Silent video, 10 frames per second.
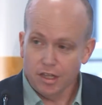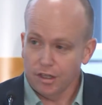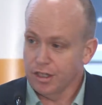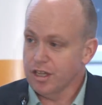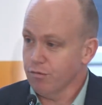the
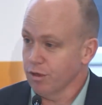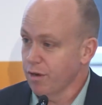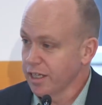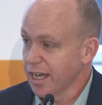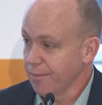list was
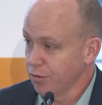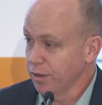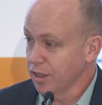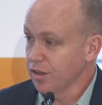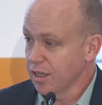running up to
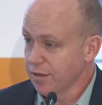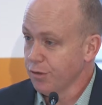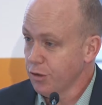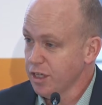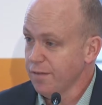in excess of
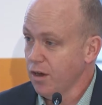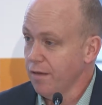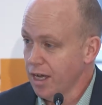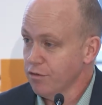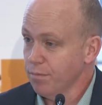three thousand five
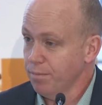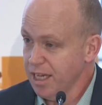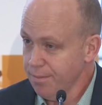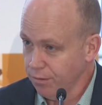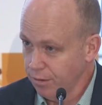hundred
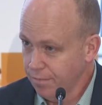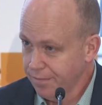people,